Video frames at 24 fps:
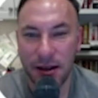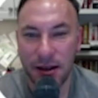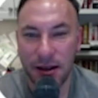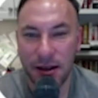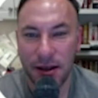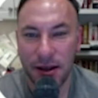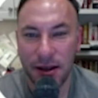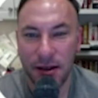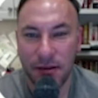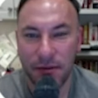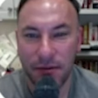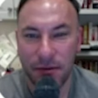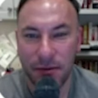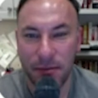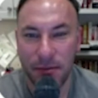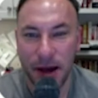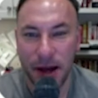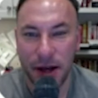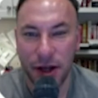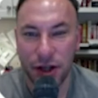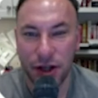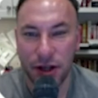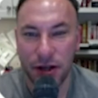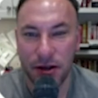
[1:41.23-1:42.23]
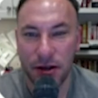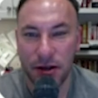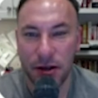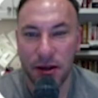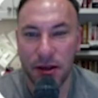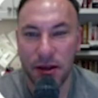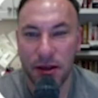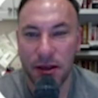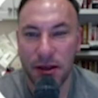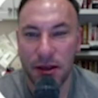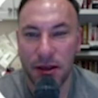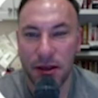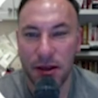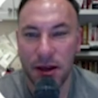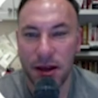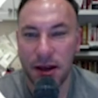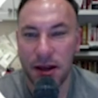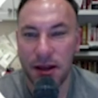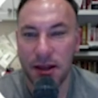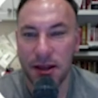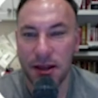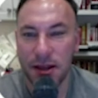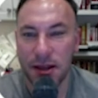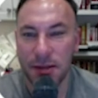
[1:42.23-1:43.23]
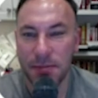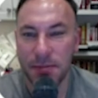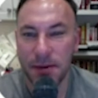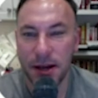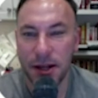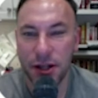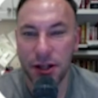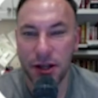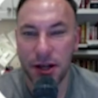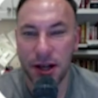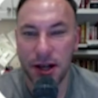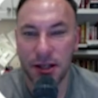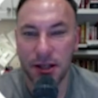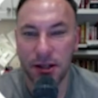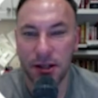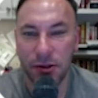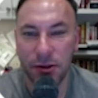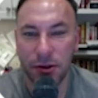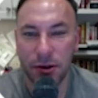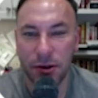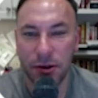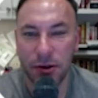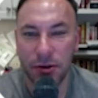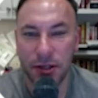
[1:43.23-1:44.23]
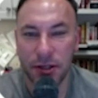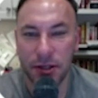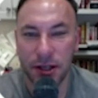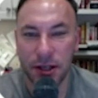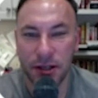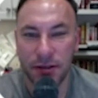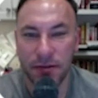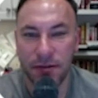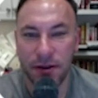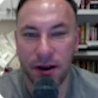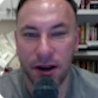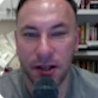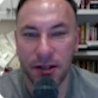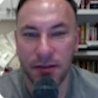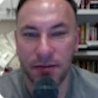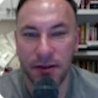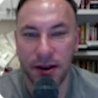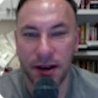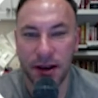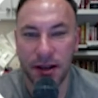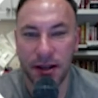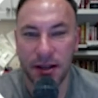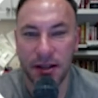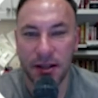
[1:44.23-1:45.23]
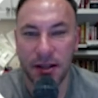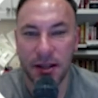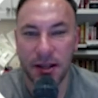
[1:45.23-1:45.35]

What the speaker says: information. This patient has glucose 6 phosphate